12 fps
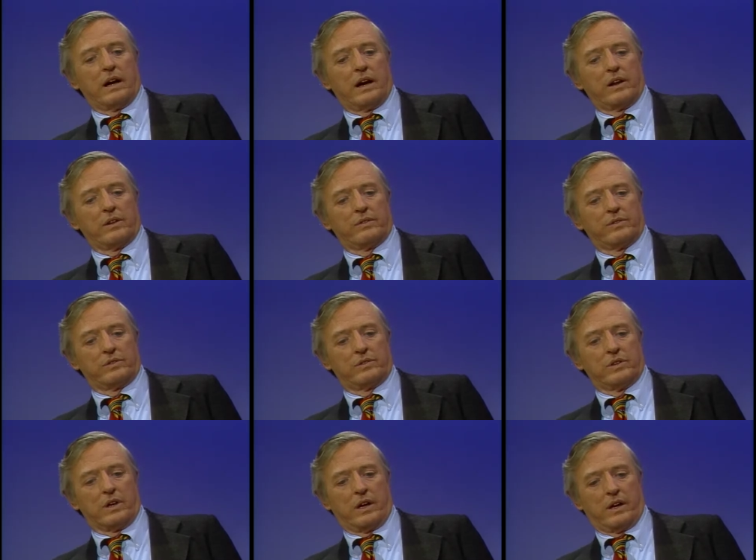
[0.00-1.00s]
either of us
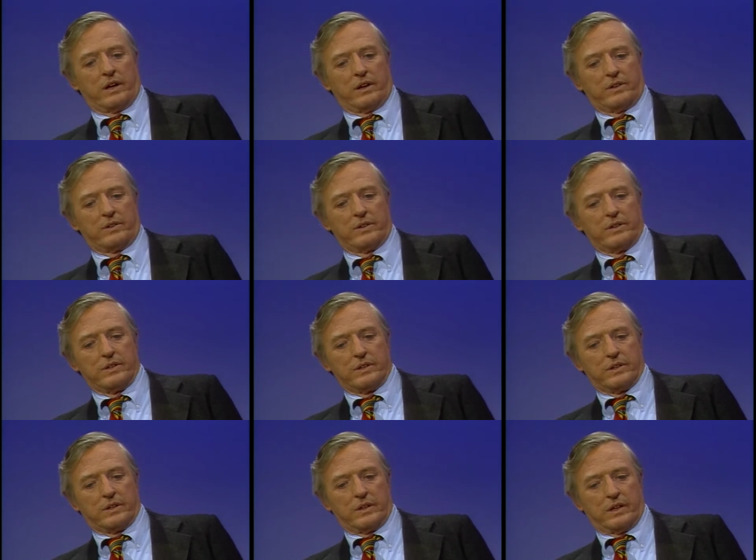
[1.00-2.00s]
denies
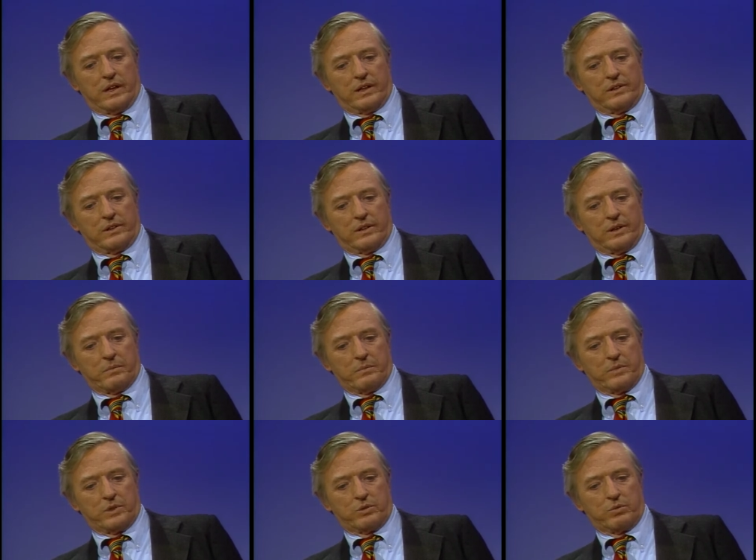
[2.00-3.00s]
that um,
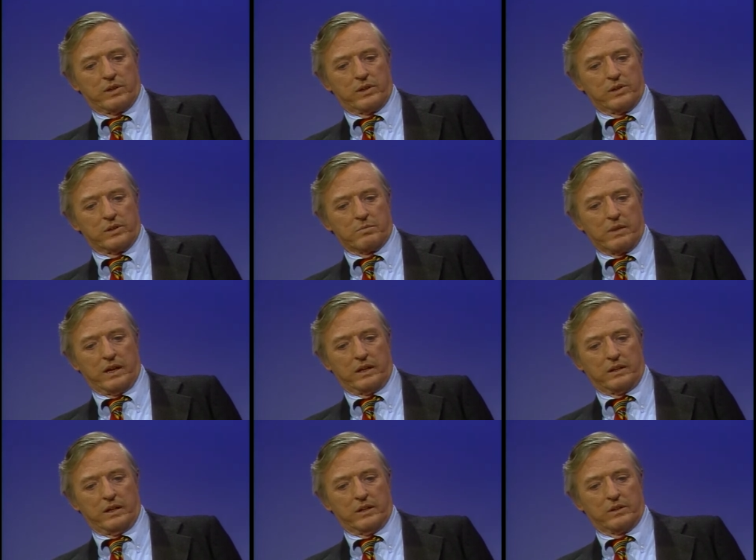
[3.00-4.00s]
swindlers make
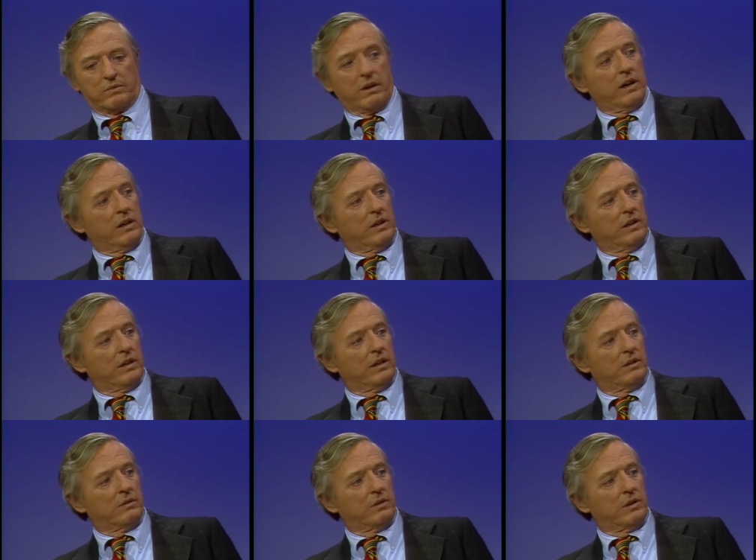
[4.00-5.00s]
deals regularly
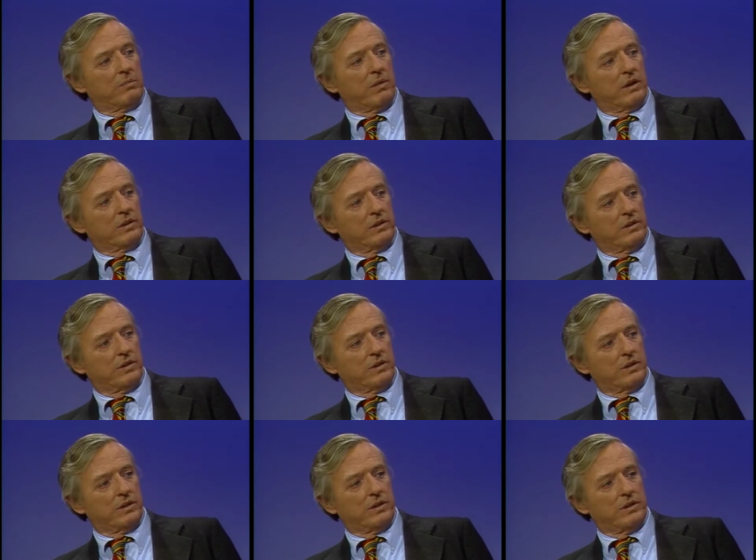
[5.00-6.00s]
with the
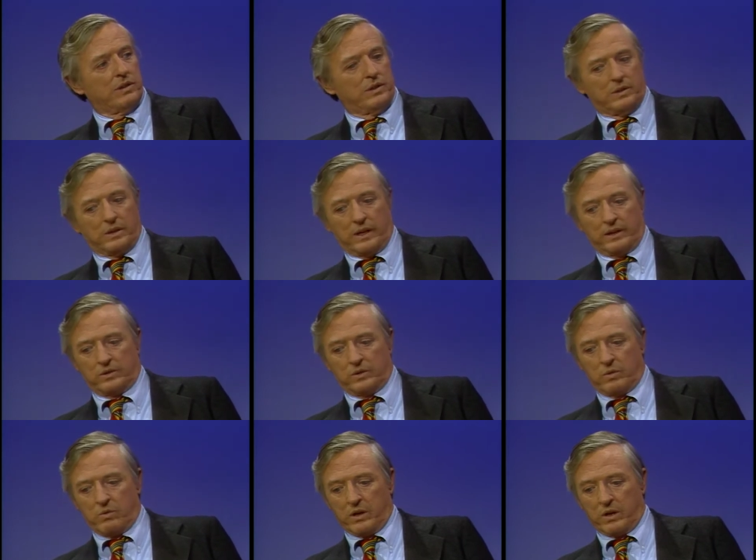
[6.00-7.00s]
prosecution. I saw
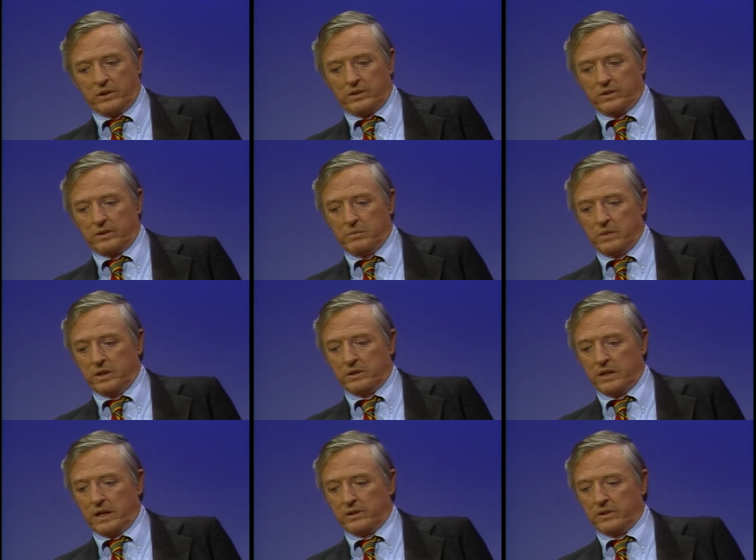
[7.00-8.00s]
one on 60 Minutes
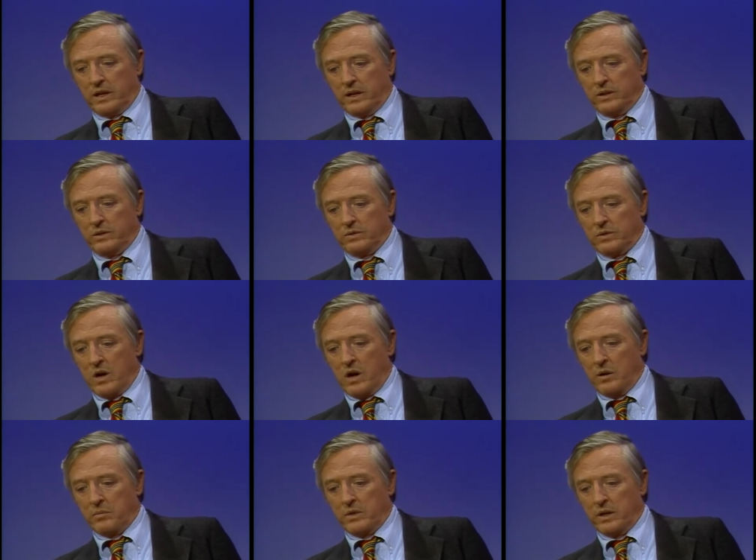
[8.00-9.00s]
last night who
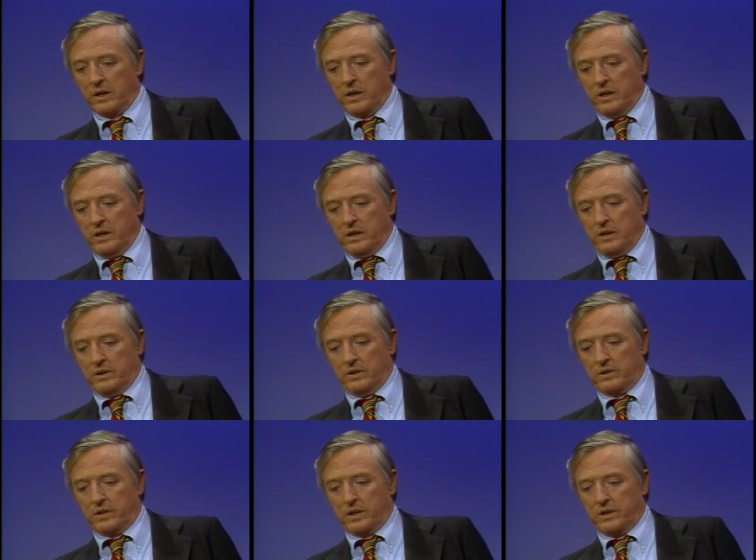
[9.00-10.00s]
calmly
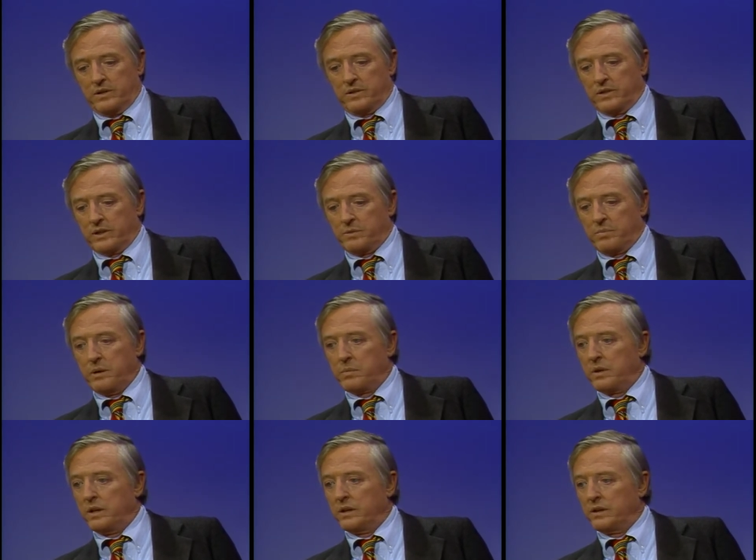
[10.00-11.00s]
discussed the six
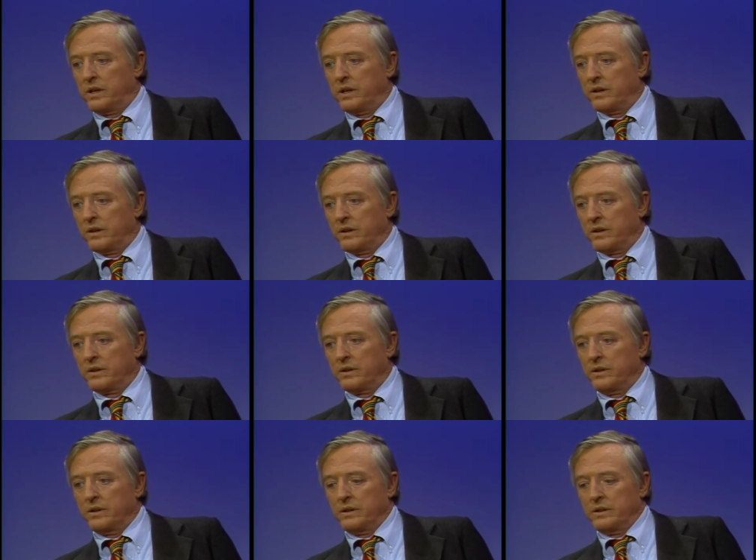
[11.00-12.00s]
people he had killed,
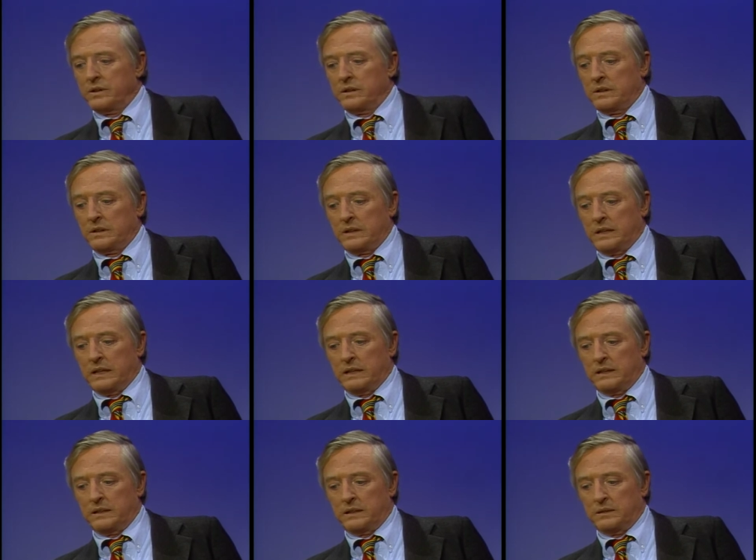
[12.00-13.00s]
uh,
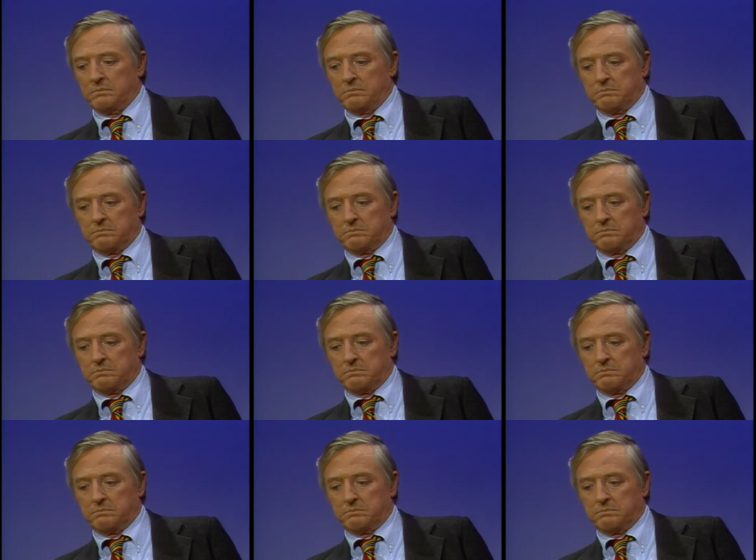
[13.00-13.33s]
and um,